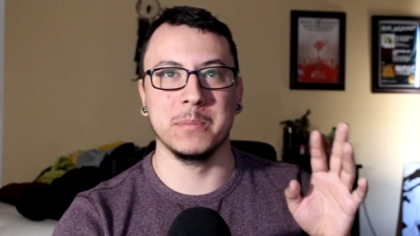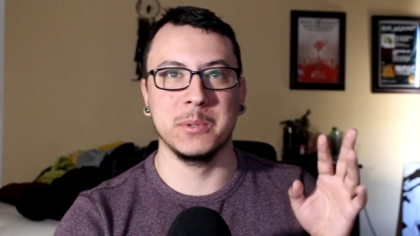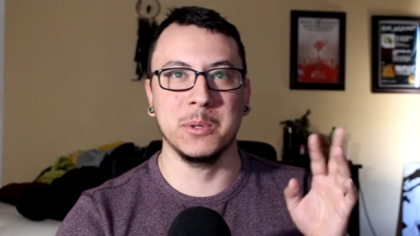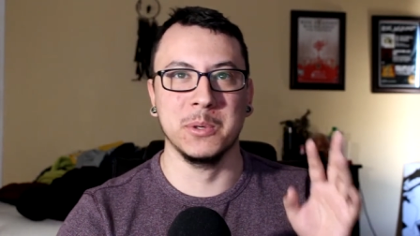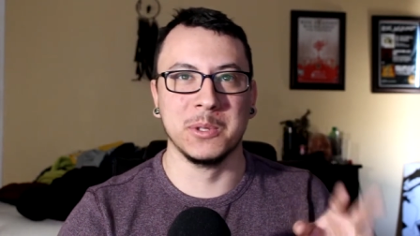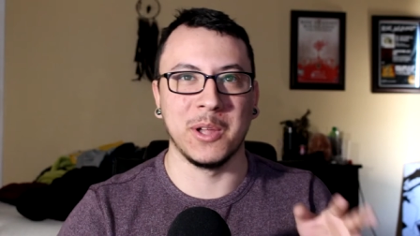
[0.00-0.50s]

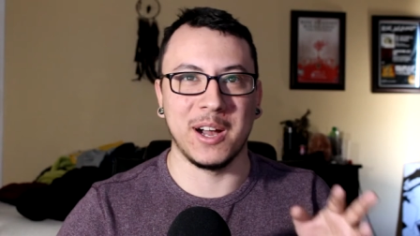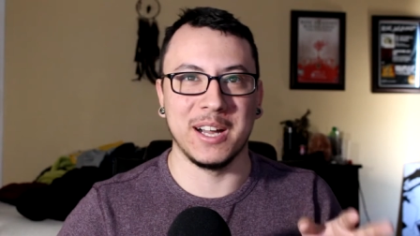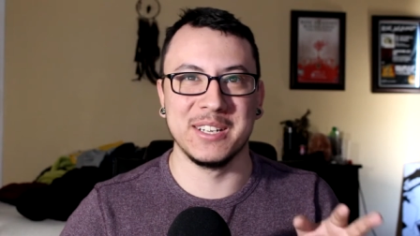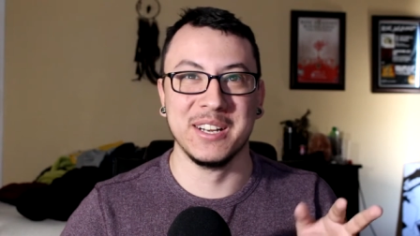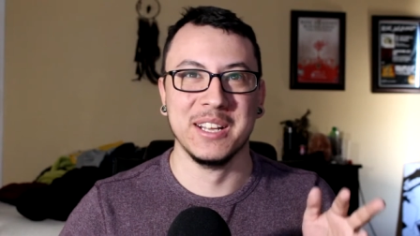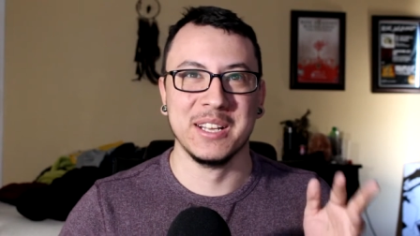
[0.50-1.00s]

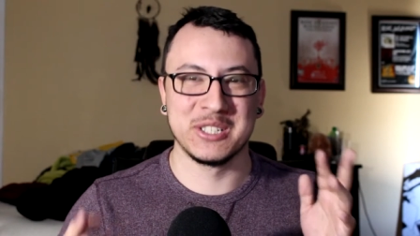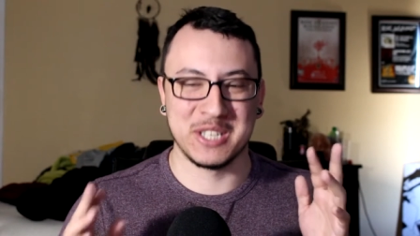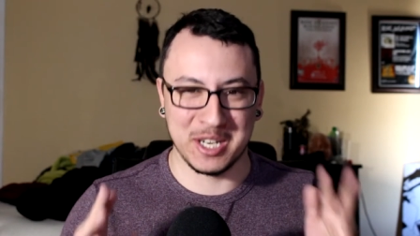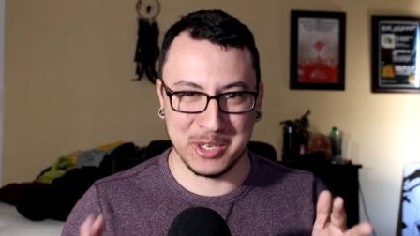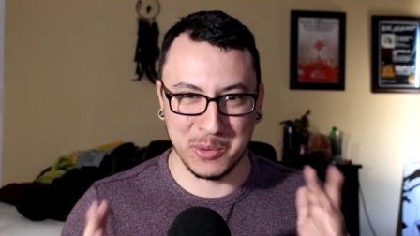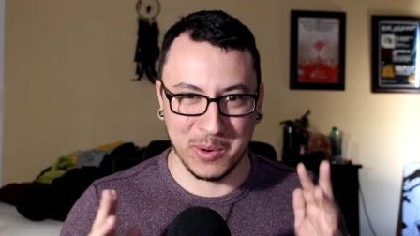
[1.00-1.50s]
Mulan
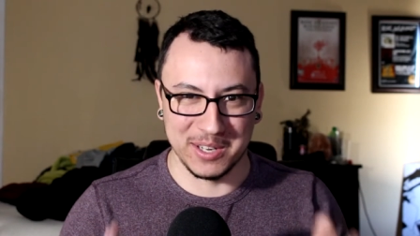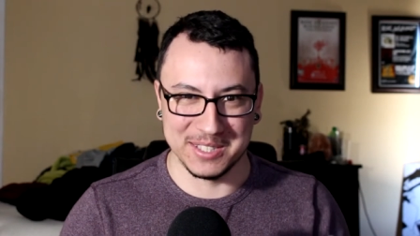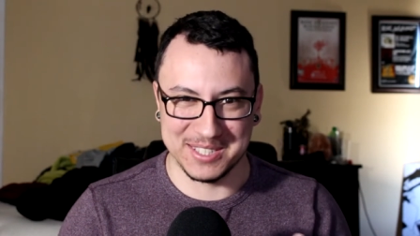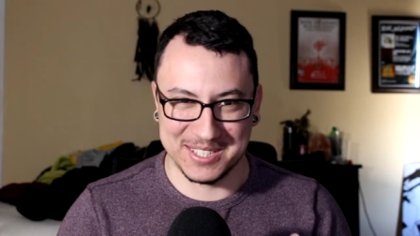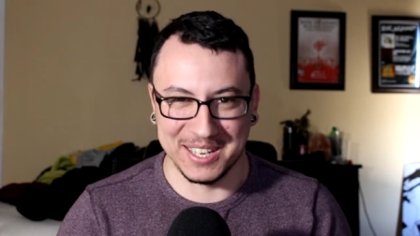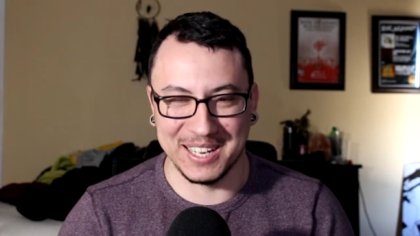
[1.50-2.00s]

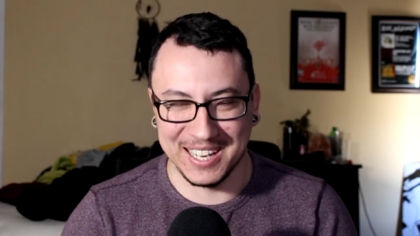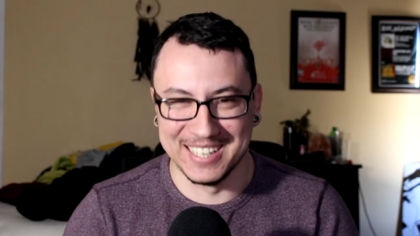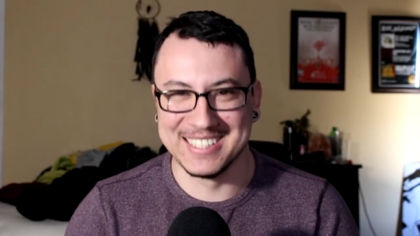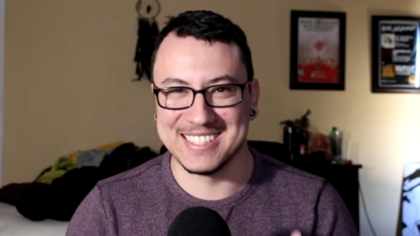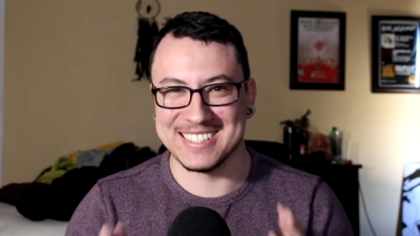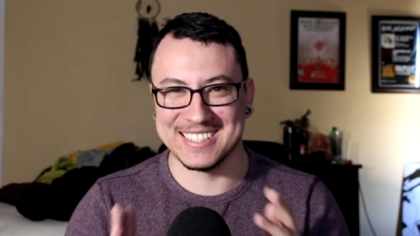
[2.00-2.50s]
Szechuan
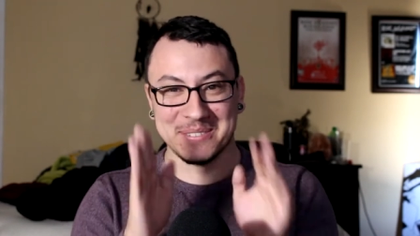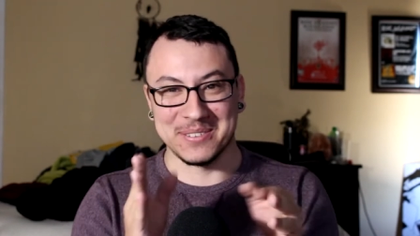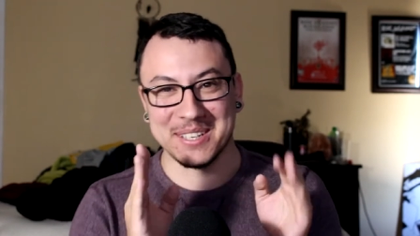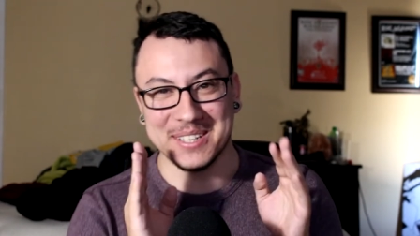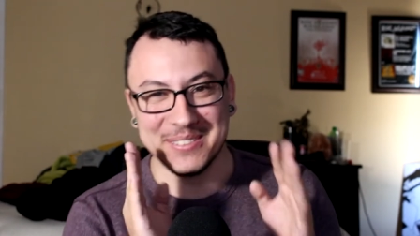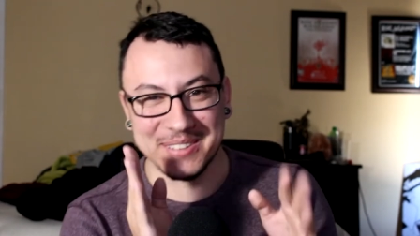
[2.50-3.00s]
sauce from
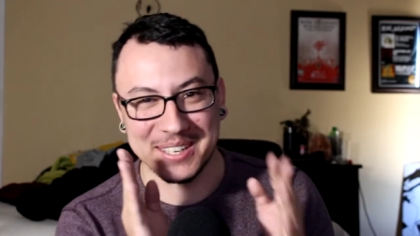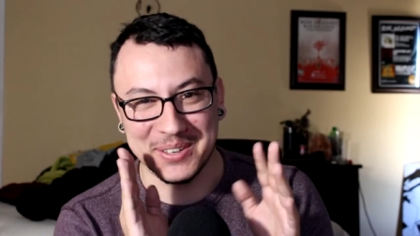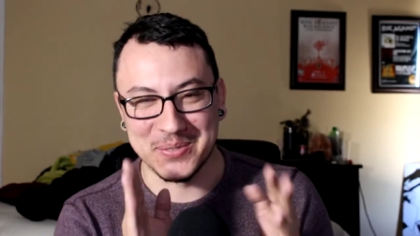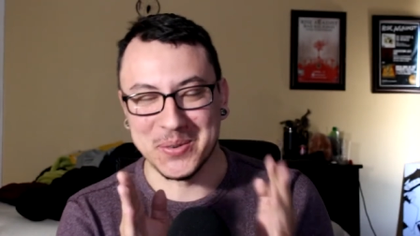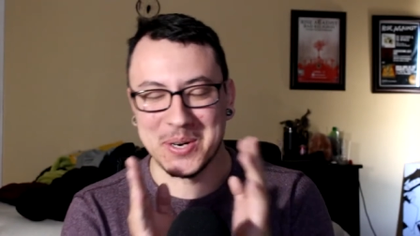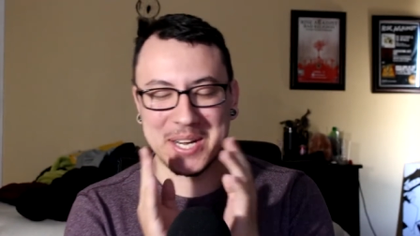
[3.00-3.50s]
fucking Rick
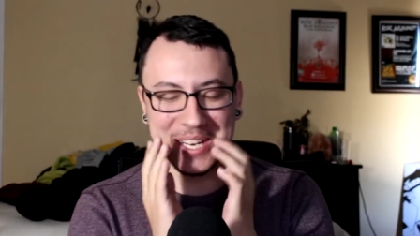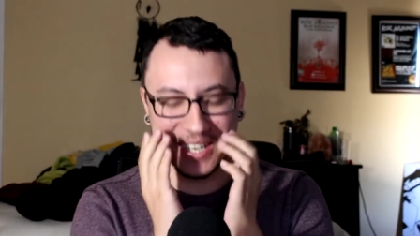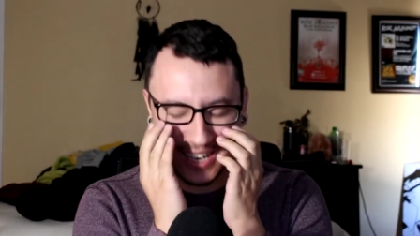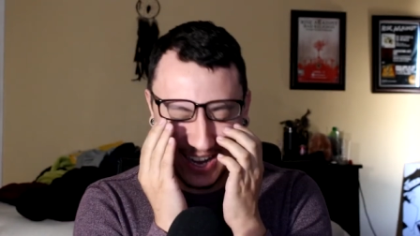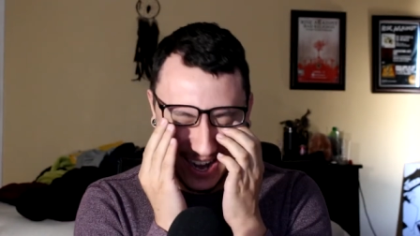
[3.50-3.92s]
and Morty,